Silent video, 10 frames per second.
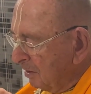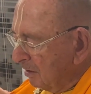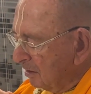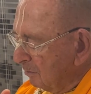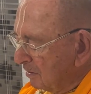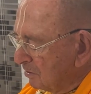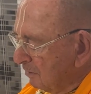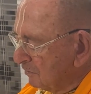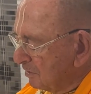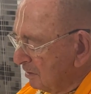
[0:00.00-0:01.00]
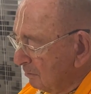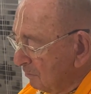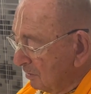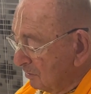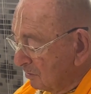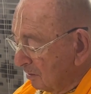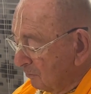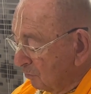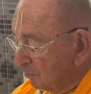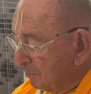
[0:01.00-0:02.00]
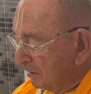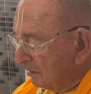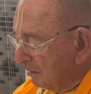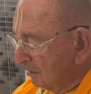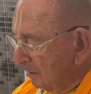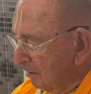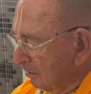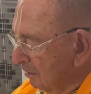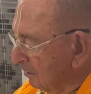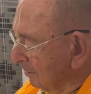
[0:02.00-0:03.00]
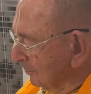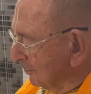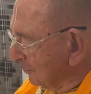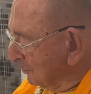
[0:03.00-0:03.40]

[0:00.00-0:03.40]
He must have seen me. He said, Rukmini, the daughter of